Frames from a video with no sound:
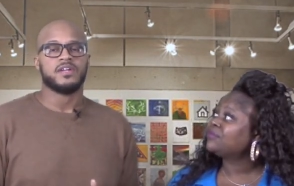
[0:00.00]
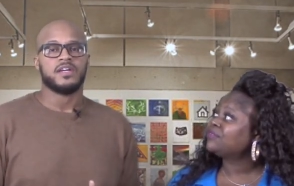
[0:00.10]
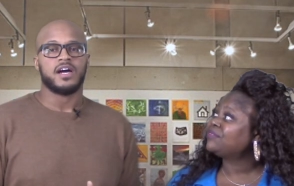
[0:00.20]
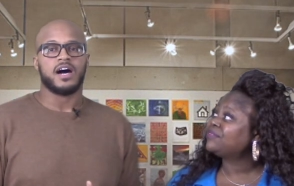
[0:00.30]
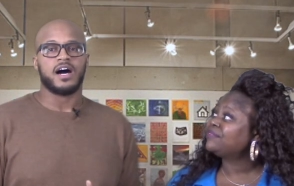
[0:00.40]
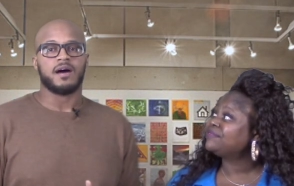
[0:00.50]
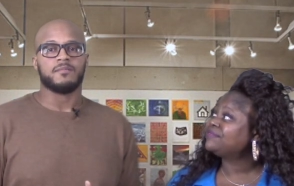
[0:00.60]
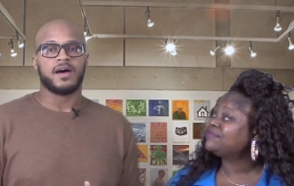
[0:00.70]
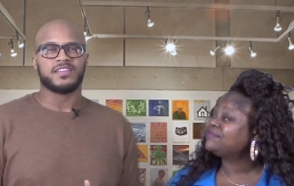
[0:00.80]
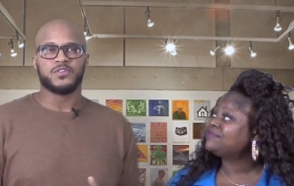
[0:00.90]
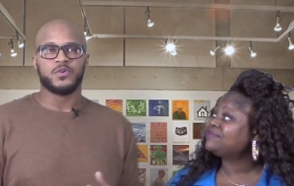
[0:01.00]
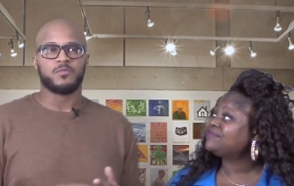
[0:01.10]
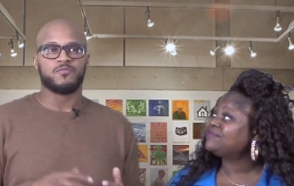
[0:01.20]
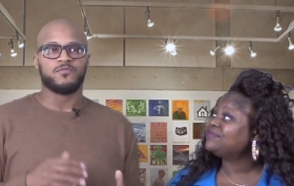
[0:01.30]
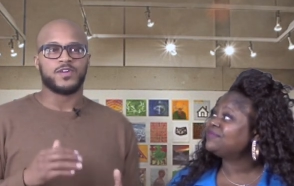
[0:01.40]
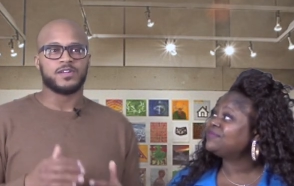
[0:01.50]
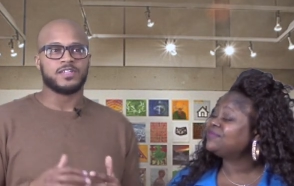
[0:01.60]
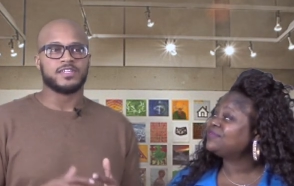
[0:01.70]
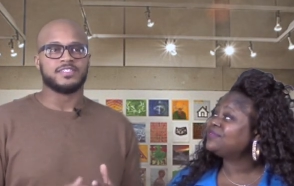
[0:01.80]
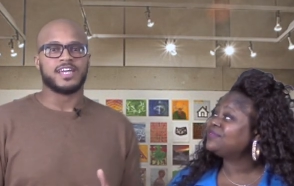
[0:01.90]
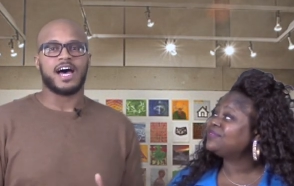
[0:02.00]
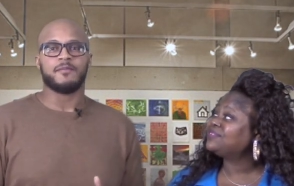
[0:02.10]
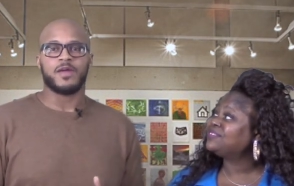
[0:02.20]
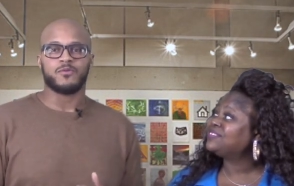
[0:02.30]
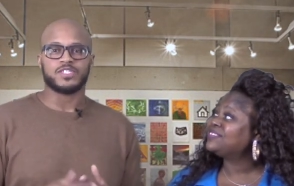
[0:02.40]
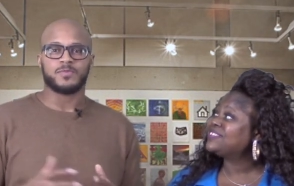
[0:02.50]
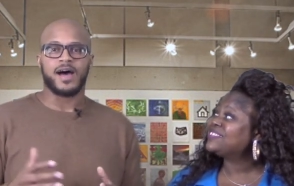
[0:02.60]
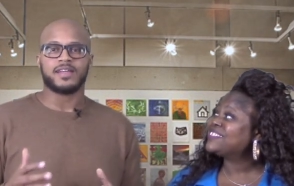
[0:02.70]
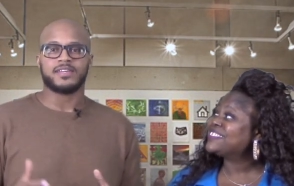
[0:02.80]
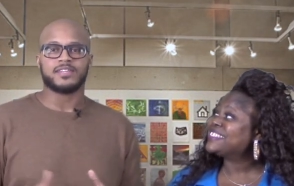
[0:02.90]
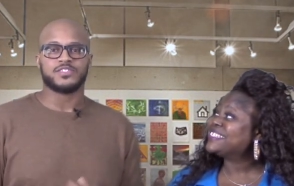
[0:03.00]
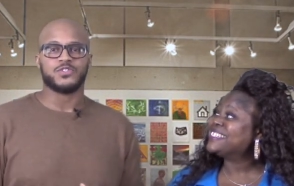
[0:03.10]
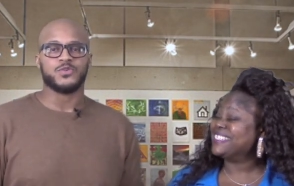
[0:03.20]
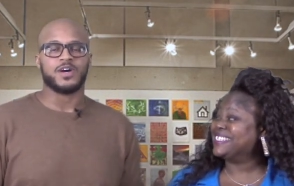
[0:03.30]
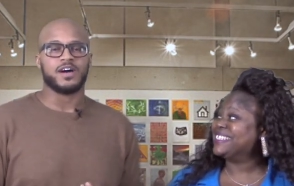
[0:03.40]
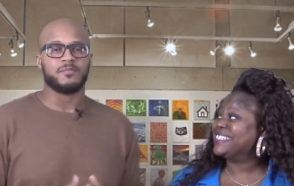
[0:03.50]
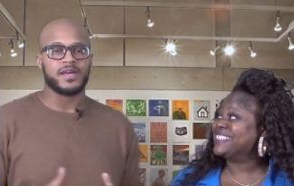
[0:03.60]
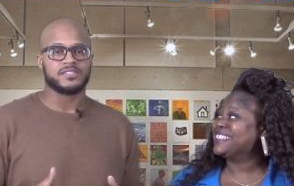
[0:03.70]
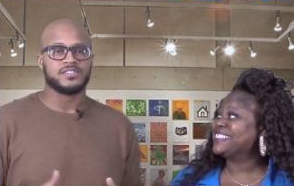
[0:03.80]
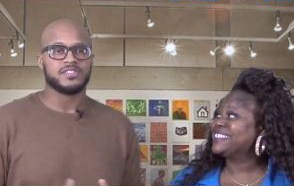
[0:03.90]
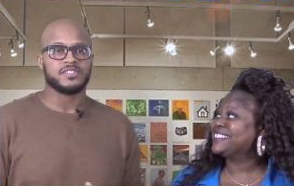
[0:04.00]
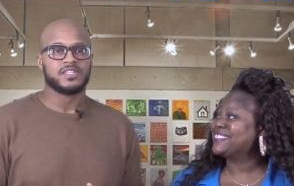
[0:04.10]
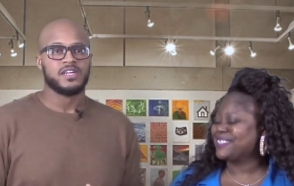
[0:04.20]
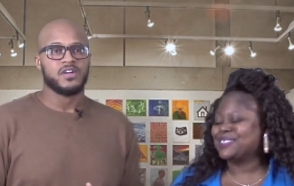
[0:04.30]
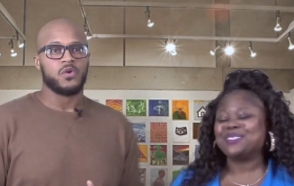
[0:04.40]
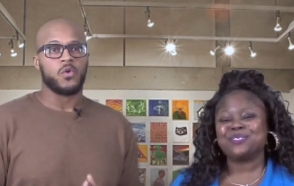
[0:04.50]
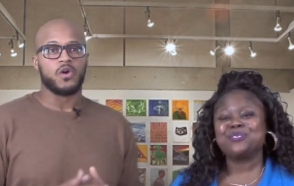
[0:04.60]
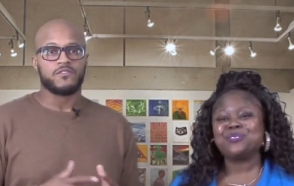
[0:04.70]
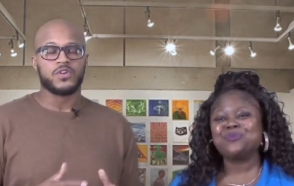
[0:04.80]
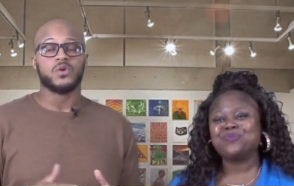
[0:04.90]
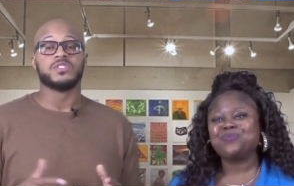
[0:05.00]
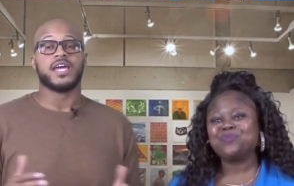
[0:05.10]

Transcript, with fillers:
Speaker 1: Um, I do a fairly good job at responding to uh, messages. Or if you go to